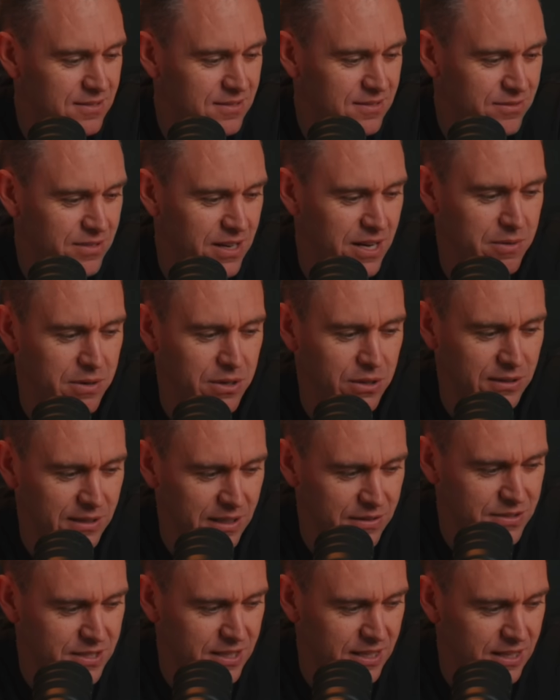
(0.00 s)
for anyone who
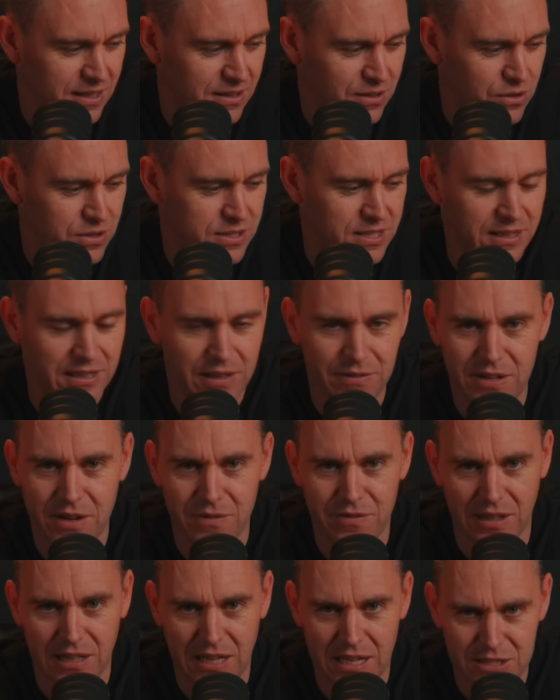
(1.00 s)
lives here, who's lived here
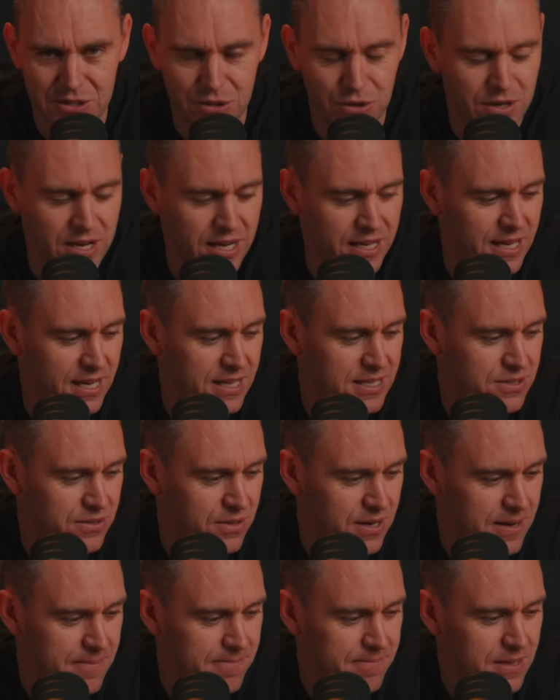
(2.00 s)
for the last 2 decades,
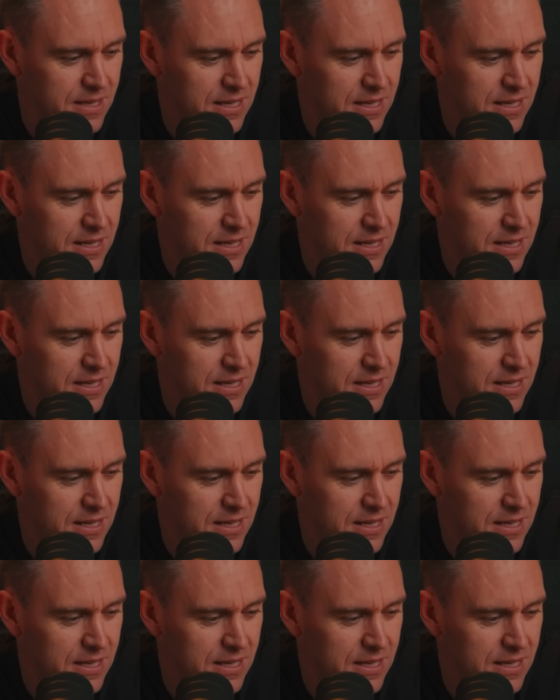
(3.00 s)
right?